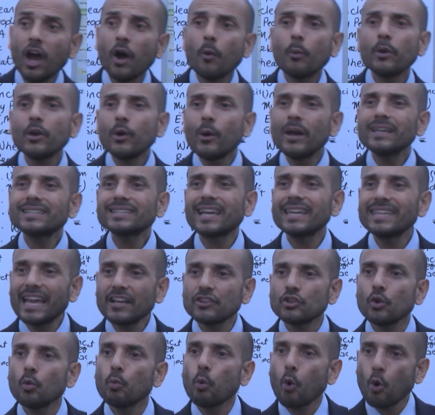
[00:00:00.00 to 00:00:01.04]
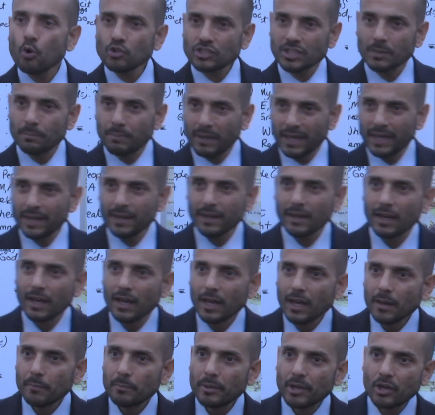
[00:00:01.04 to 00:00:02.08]
We always connect the water bit
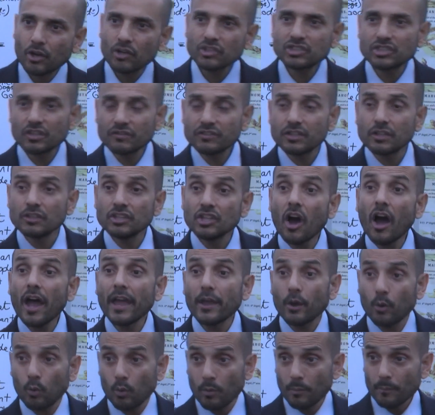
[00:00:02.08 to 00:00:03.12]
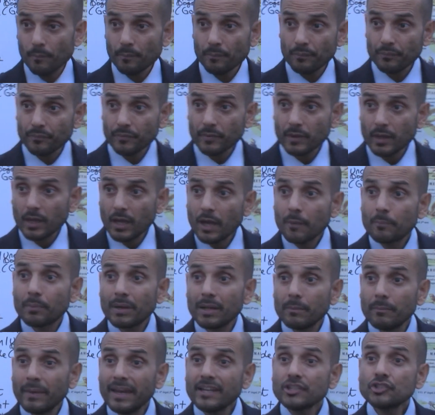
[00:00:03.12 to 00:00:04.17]
because of the Nile, but
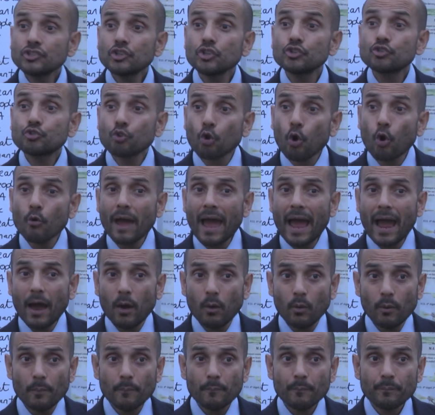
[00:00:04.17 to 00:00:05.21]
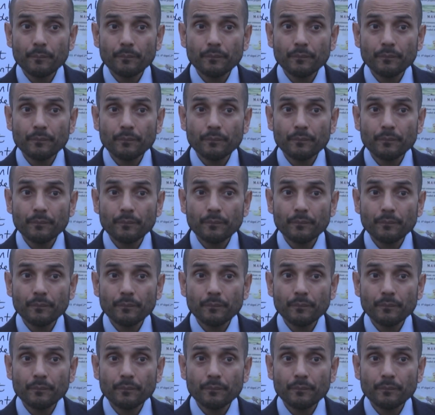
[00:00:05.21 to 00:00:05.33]
it means to draw out.